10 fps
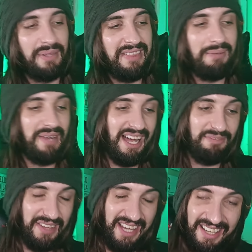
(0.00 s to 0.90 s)
But then we
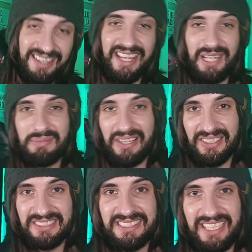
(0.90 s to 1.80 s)
have the in-game
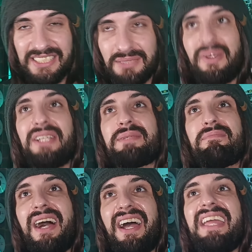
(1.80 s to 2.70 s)
cutscenes, which,
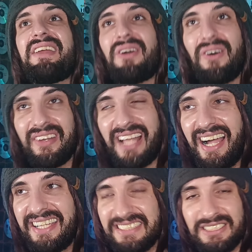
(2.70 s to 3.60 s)
my god,
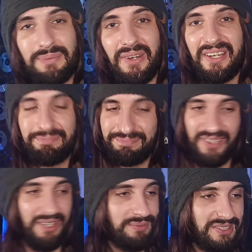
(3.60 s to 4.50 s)
I just want to,
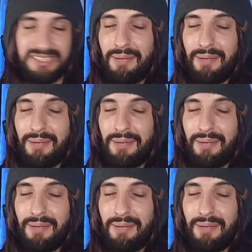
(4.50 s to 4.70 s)
you know, just